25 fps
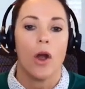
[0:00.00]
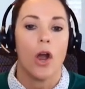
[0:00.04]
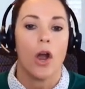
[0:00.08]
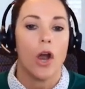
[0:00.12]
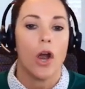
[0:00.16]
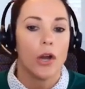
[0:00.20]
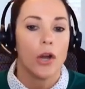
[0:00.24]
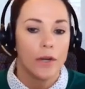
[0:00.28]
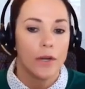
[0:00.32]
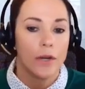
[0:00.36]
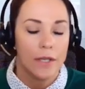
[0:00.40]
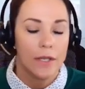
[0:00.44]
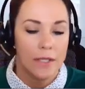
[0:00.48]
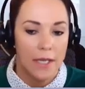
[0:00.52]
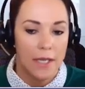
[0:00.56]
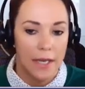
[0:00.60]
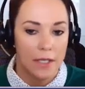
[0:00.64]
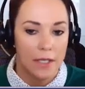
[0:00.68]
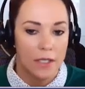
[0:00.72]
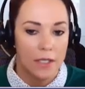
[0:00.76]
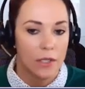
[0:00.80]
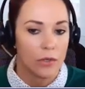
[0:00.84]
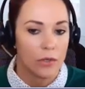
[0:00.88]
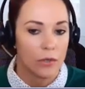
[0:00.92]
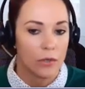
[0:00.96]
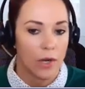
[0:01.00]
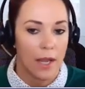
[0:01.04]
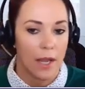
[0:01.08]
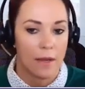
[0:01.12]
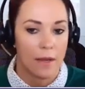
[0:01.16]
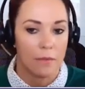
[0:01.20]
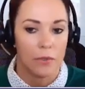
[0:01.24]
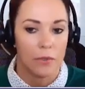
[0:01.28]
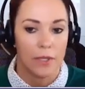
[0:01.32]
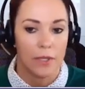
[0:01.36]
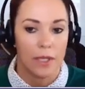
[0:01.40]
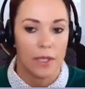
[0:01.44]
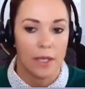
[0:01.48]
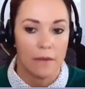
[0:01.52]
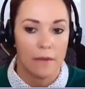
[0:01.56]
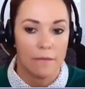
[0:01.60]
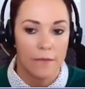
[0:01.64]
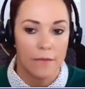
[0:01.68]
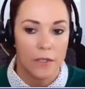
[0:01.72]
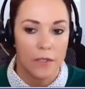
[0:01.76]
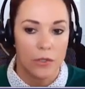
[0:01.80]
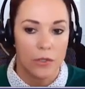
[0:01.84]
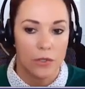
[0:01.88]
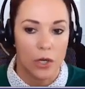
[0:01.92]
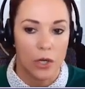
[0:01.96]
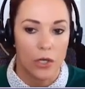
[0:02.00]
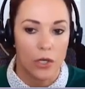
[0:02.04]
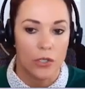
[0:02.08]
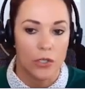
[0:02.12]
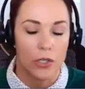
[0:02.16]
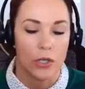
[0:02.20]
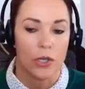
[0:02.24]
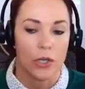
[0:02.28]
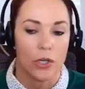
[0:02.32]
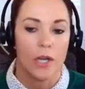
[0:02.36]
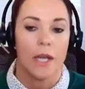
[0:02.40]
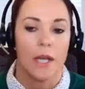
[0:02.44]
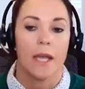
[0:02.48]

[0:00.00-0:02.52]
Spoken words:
architecting your cabling infrastructure